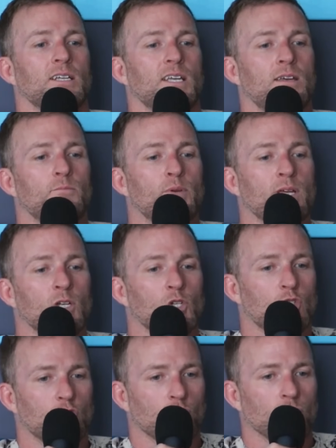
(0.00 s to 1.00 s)
it being
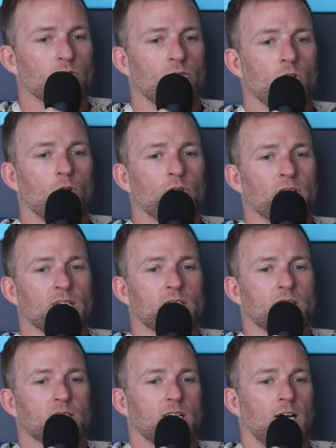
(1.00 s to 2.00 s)
short notice.